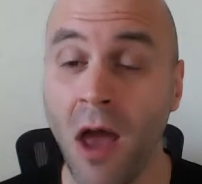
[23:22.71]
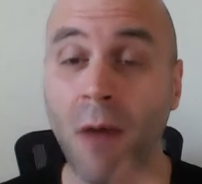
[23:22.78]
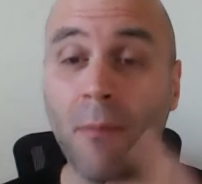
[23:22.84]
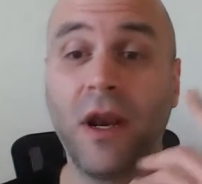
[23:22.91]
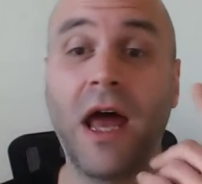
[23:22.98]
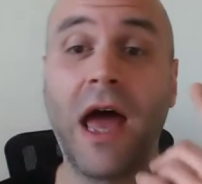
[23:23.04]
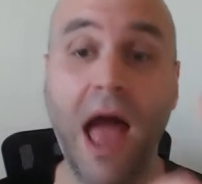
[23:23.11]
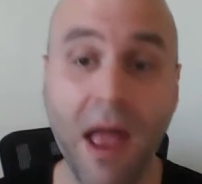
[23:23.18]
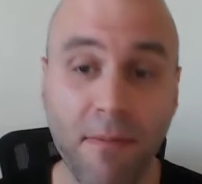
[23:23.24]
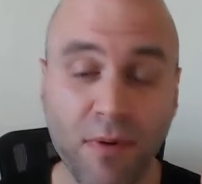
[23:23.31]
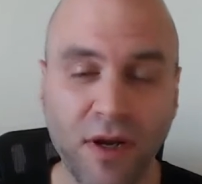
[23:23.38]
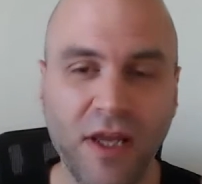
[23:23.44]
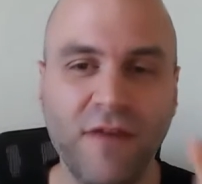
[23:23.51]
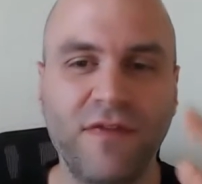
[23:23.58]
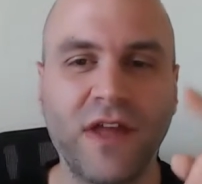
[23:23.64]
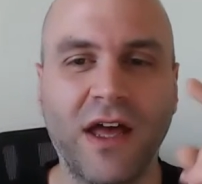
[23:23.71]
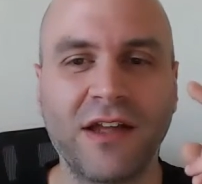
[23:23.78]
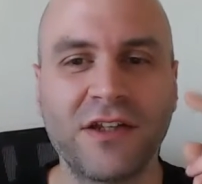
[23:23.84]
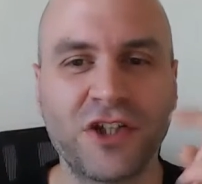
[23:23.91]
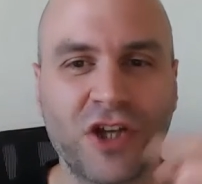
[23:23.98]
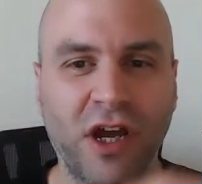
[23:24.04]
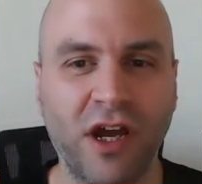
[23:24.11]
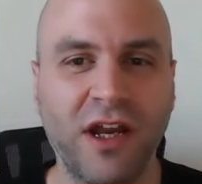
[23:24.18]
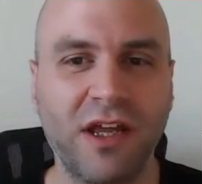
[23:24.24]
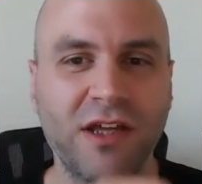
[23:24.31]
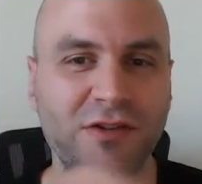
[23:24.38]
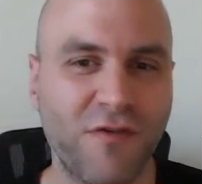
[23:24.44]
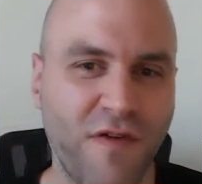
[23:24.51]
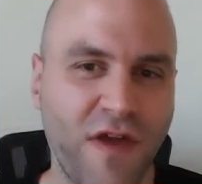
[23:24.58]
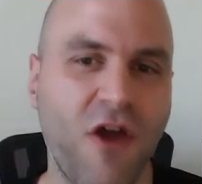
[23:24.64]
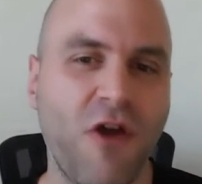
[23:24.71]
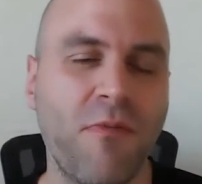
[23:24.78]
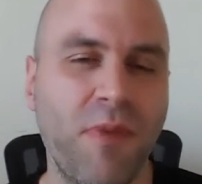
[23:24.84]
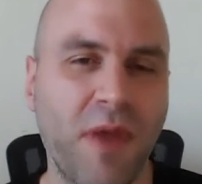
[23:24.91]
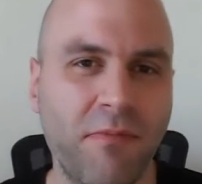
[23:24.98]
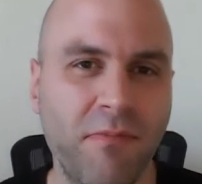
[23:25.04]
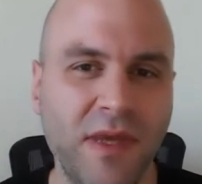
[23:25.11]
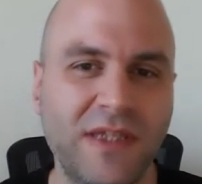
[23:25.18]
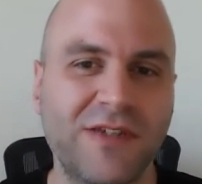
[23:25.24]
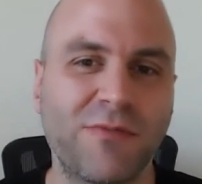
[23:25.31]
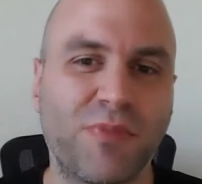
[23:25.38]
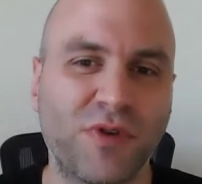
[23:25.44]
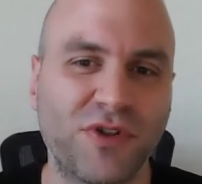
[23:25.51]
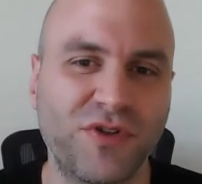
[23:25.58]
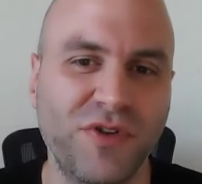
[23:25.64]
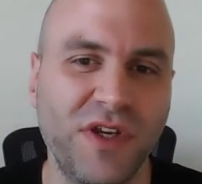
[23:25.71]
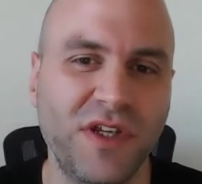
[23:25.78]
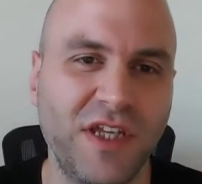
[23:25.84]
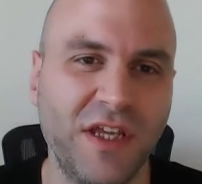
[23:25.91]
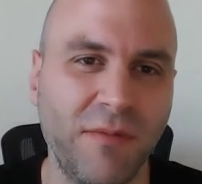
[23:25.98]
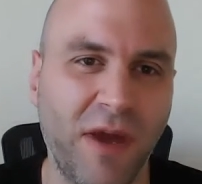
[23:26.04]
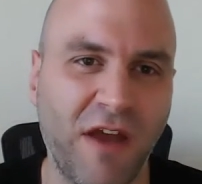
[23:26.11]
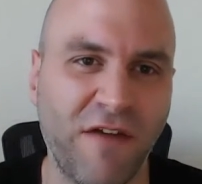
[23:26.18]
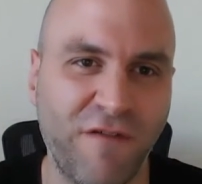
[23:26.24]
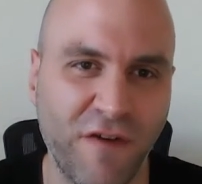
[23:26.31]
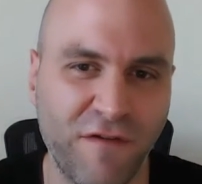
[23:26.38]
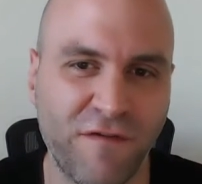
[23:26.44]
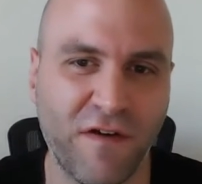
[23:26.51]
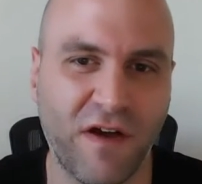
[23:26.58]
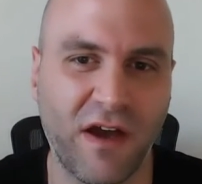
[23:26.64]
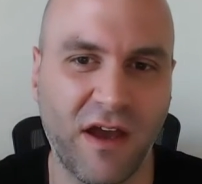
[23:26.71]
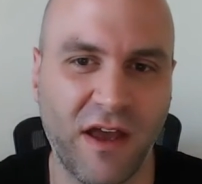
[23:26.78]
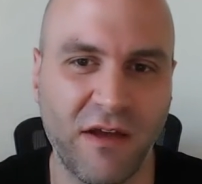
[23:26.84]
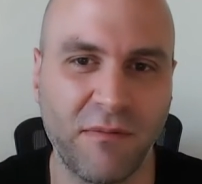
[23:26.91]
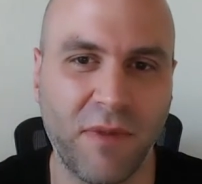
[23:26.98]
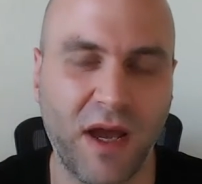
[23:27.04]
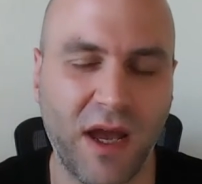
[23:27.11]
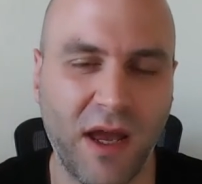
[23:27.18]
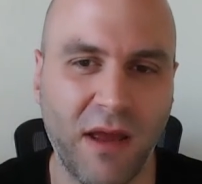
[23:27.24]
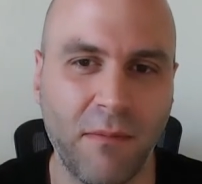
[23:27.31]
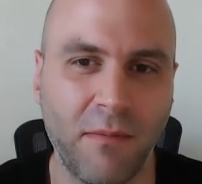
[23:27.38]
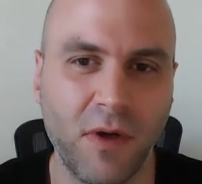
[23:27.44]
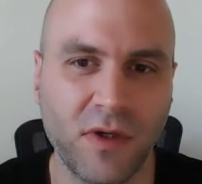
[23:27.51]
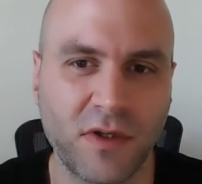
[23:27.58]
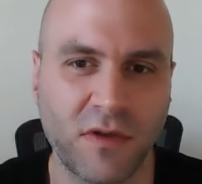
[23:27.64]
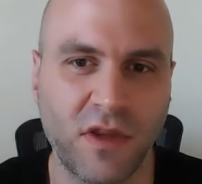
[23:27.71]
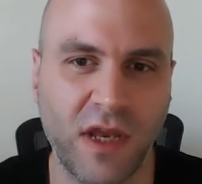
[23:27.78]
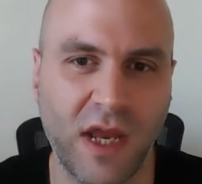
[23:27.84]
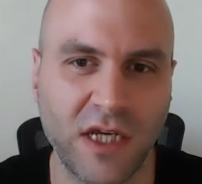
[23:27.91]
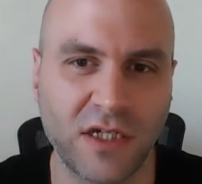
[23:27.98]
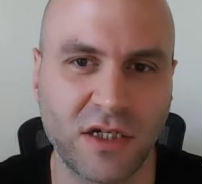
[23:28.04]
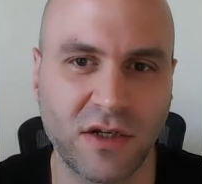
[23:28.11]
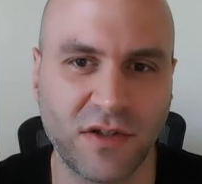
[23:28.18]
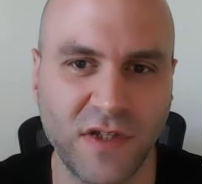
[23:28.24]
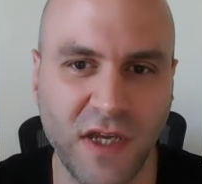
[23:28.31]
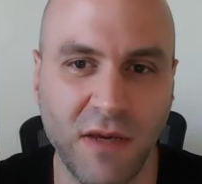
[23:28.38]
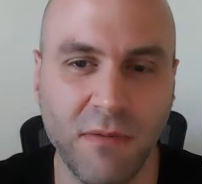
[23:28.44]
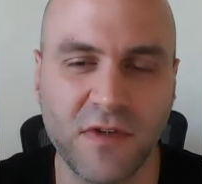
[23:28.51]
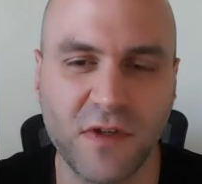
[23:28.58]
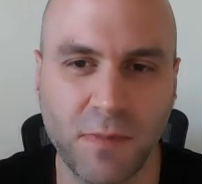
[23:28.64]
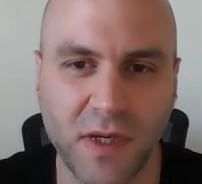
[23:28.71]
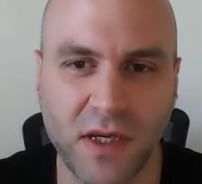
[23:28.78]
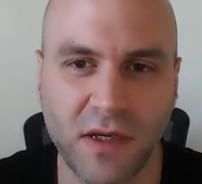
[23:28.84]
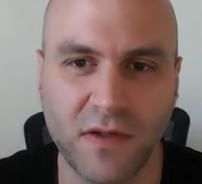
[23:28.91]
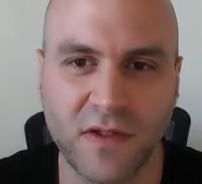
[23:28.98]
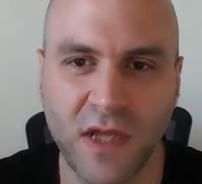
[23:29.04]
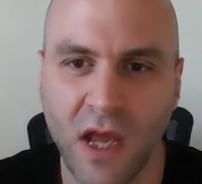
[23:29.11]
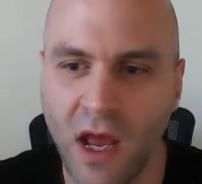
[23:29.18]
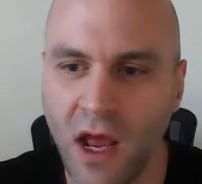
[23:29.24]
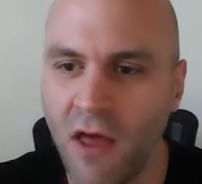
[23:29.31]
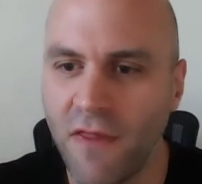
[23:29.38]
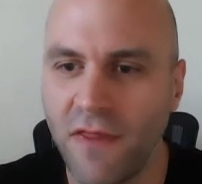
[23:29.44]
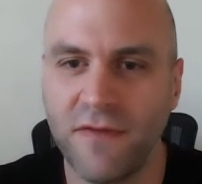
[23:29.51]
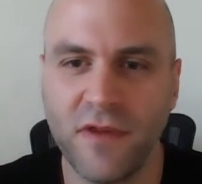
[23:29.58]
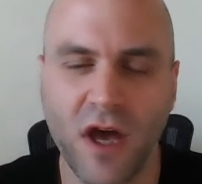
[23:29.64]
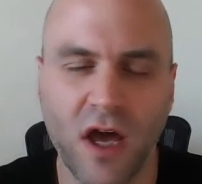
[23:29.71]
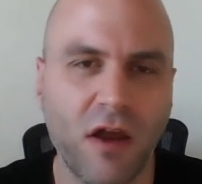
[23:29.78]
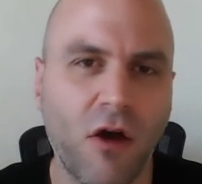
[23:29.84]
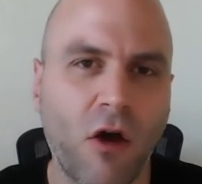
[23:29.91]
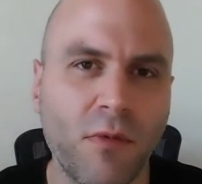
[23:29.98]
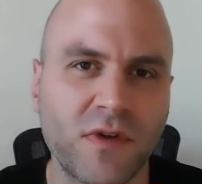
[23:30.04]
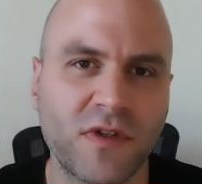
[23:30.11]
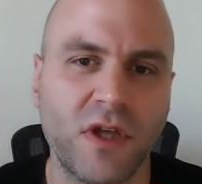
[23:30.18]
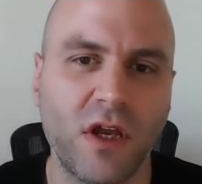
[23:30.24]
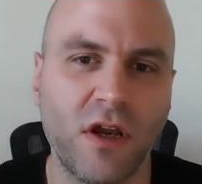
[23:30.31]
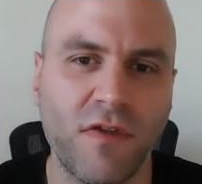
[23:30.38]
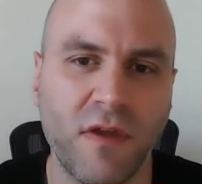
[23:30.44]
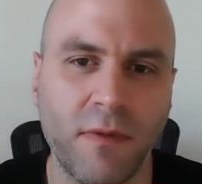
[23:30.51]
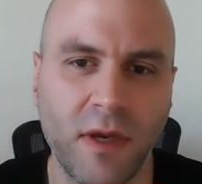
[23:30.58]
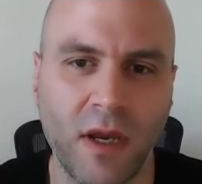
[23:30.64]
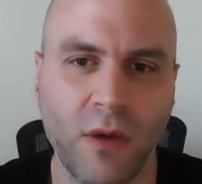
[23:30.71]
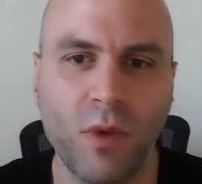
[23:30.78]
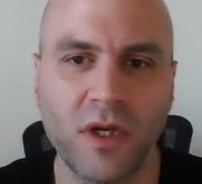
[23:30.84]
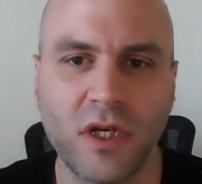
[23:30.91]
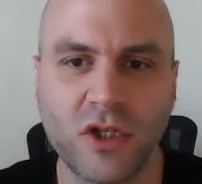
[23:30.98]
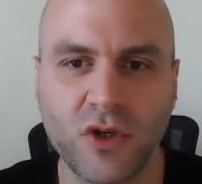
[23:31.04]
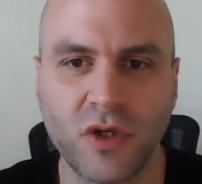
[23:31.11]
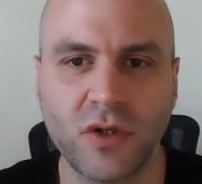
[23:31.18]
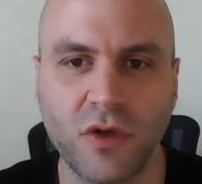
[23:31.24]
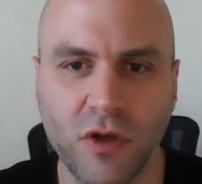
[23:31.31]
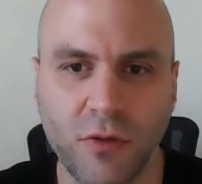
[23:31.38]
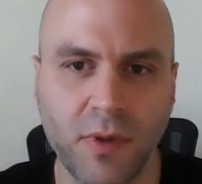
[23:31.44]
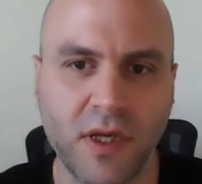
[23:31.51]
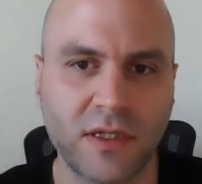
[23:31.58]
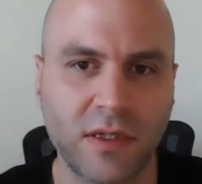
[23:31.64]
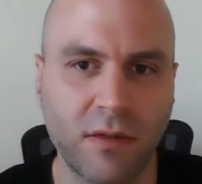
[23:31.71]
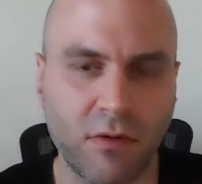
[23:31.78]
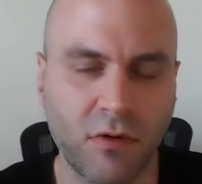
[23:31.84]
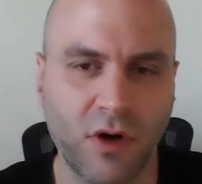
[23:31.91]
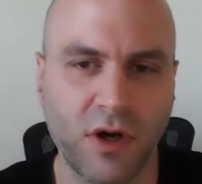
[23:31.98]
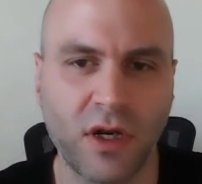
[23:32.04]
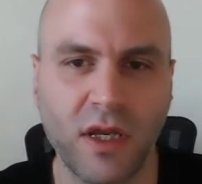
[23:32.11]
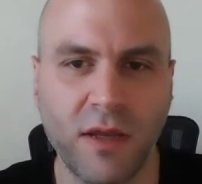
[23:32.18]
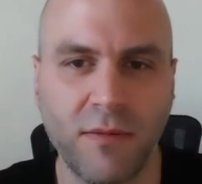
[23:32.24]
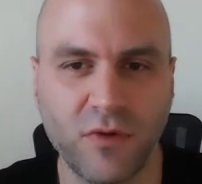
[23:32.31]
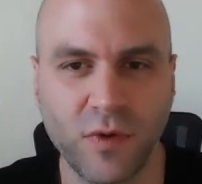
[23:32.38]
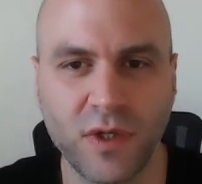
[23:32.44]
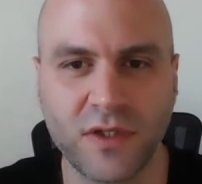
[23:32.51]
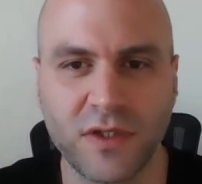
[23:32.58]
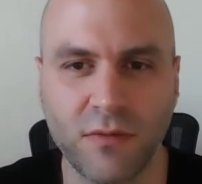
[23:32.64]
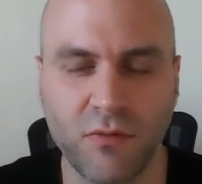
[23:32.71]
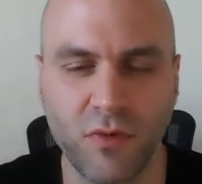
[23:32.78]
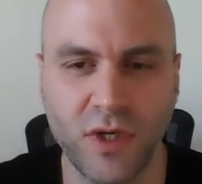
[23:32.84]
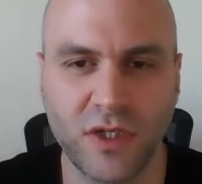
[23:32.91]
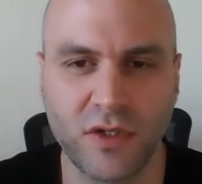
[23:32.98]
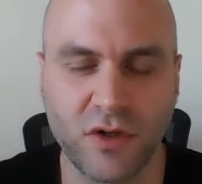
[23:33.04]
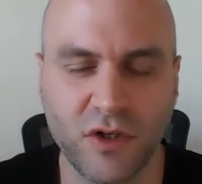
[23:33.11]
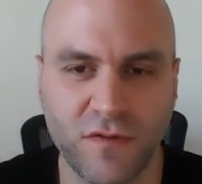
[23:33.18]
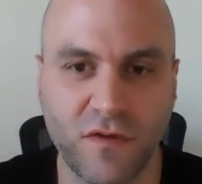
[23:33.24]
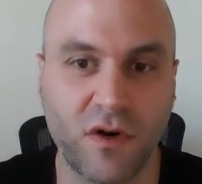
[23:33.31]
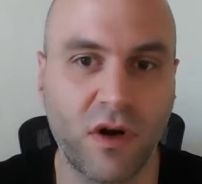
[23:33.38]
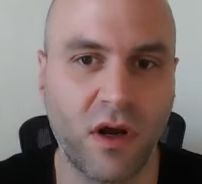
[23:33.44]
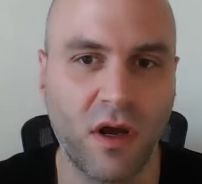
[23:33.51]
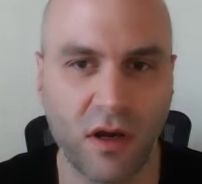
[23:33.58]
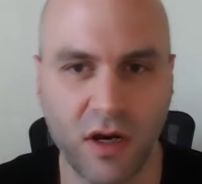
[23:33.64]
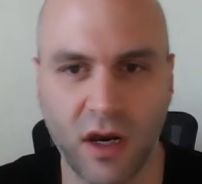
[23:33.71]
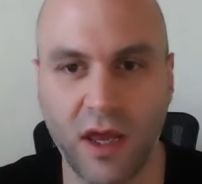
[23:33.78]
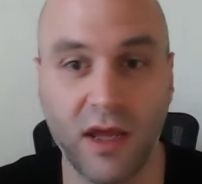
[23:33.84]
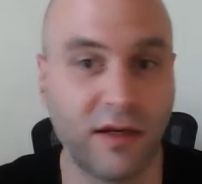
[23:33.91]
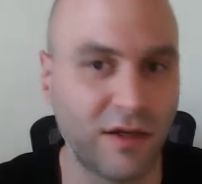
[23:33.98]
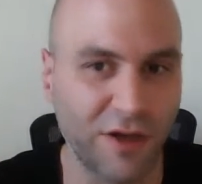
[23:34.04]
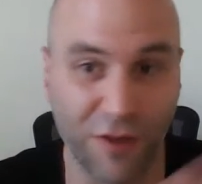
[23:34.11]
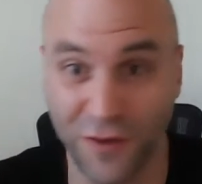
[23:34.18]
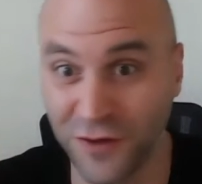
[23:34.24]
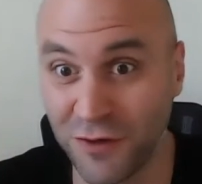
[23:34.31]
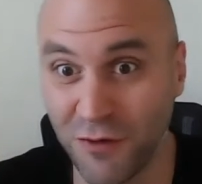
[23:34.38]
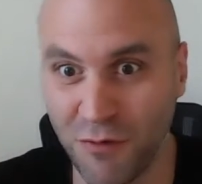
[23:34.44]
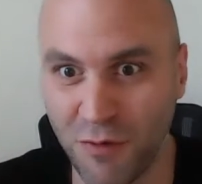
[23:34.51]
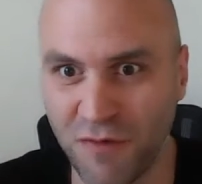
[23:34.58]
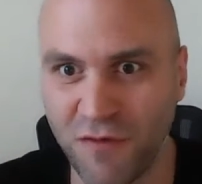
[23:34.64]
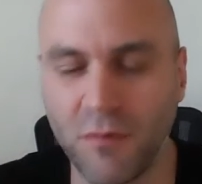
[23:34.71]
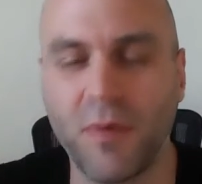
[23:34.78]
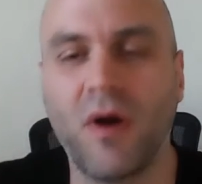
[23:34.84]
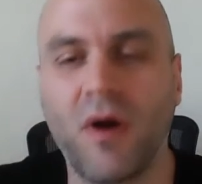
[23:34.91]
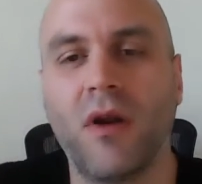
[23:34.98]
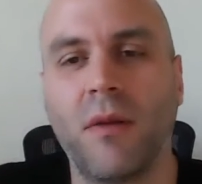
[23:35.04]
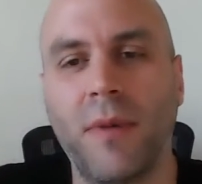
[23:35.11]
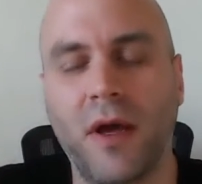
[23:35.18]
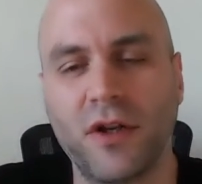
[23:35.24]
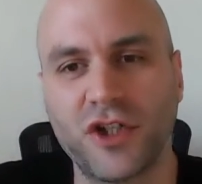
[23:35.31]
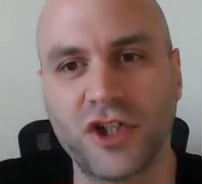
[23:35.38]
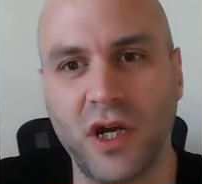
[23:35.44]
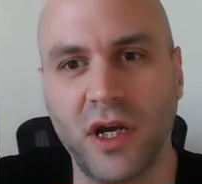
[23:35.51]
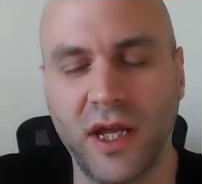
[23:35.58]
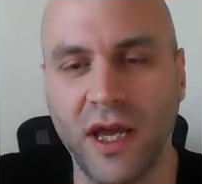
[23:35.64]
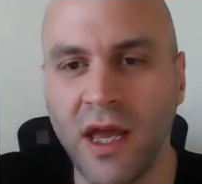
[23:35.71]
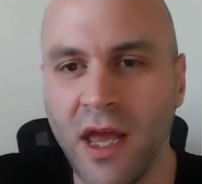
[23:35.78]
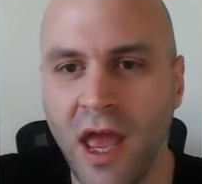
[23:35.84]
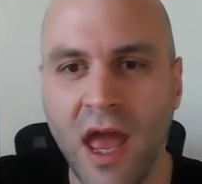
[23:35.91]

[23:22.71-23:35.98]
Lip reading: But I believe that China is a very big missed opportunity by FIFA and by most of the national teams, because almost none of them, and I went to try to look, because currently I'm doing some research for a client, nothing to do with football, about China.